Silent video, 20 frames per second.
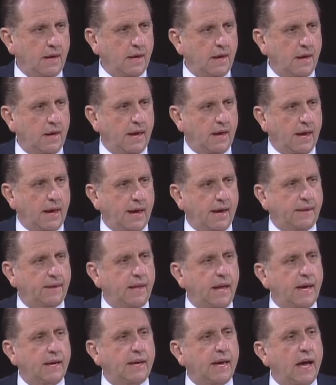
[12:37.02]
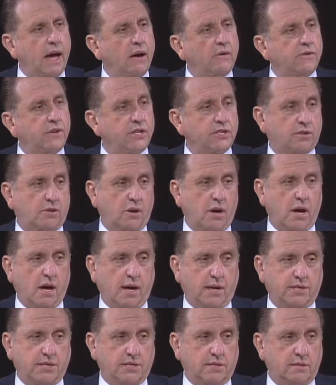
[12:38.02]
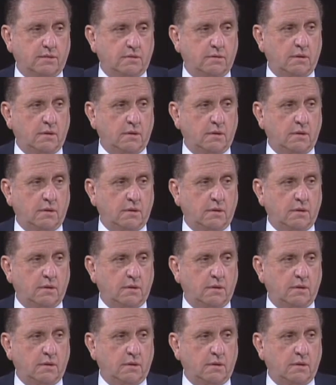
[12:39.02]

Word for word: Ahead lay Calvary's cross,